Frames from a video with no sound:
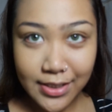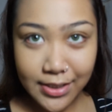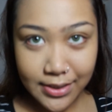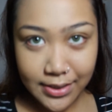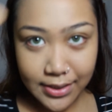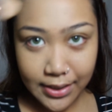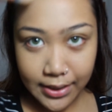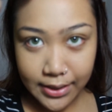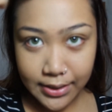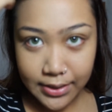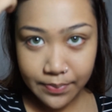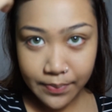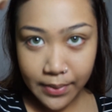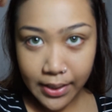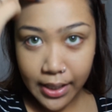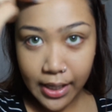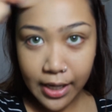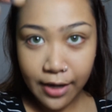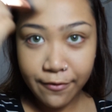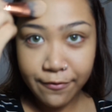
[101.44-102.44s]
This is
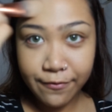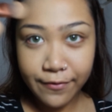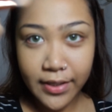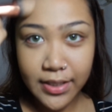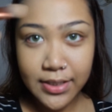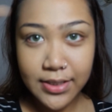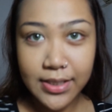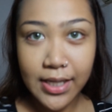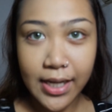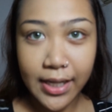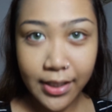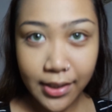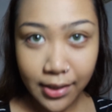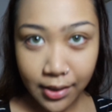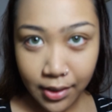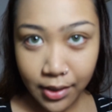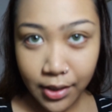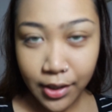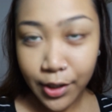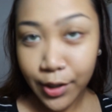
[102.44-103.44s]
my half face done.
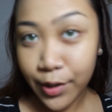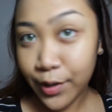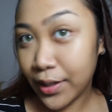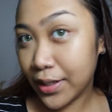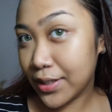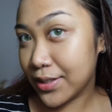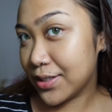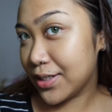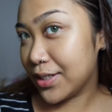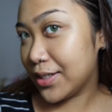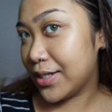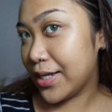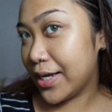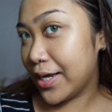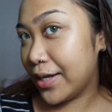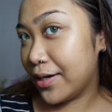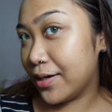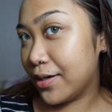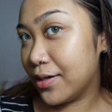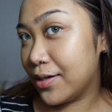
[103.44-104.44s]
You can see
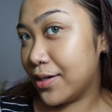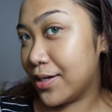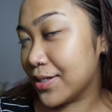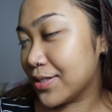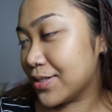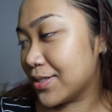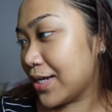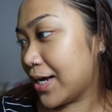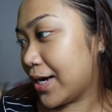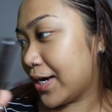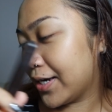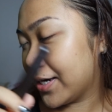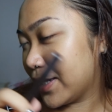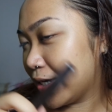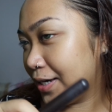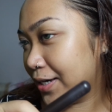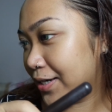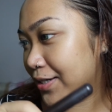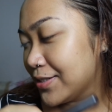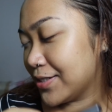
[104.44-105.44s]
that this side
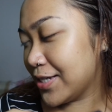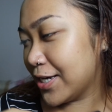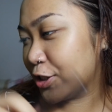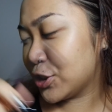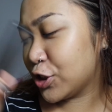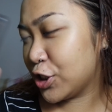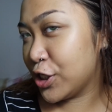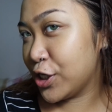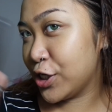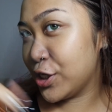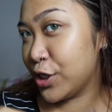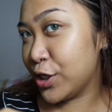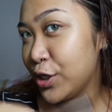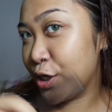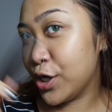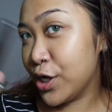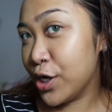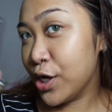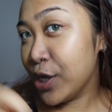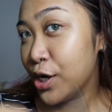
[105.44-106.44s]
is actually
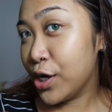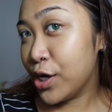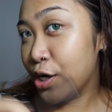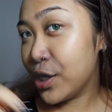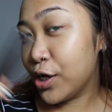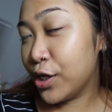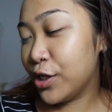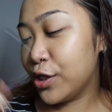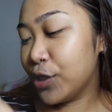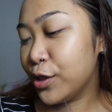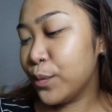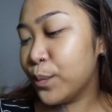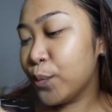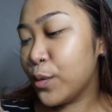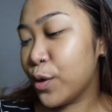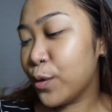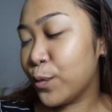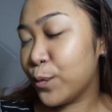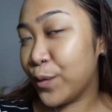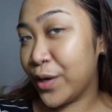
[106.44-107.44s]
a little
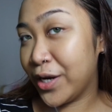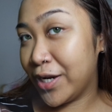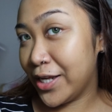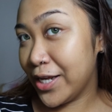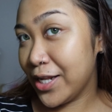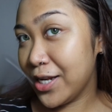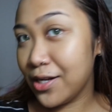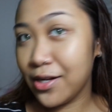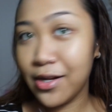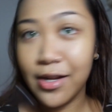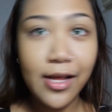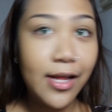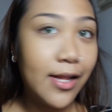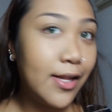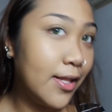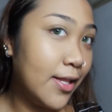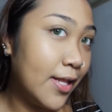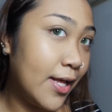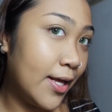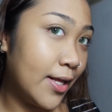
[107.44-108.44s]
more radiant
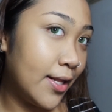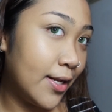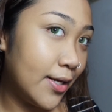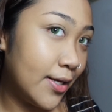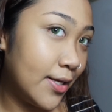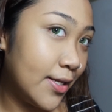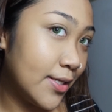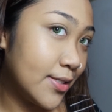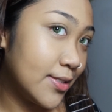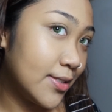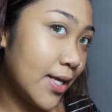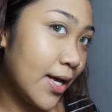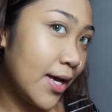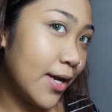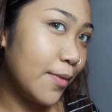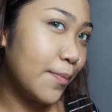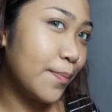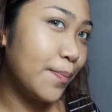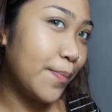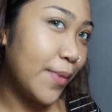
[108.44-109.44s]
than this
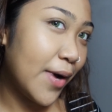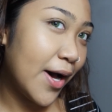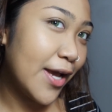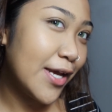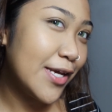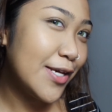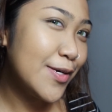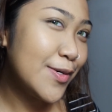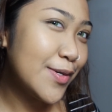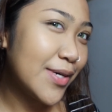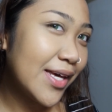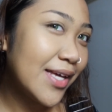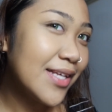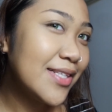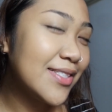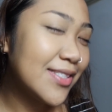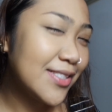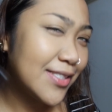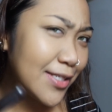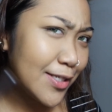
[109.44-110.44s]
side, but you can
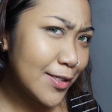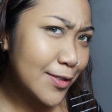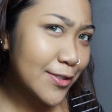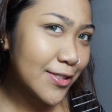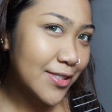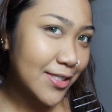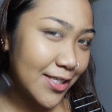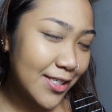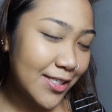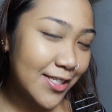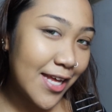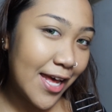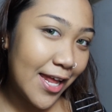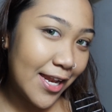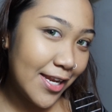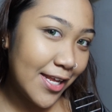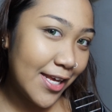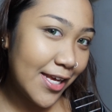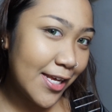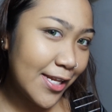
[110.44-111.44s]
still see that
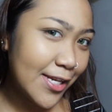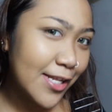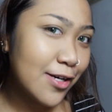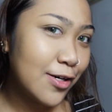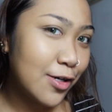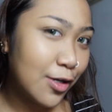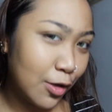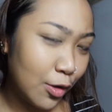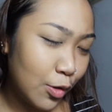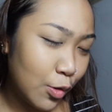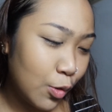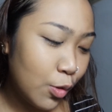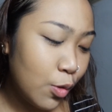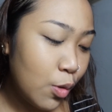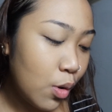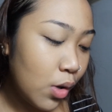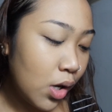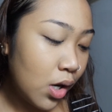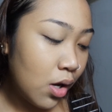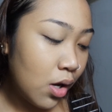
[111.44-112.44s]
inner glow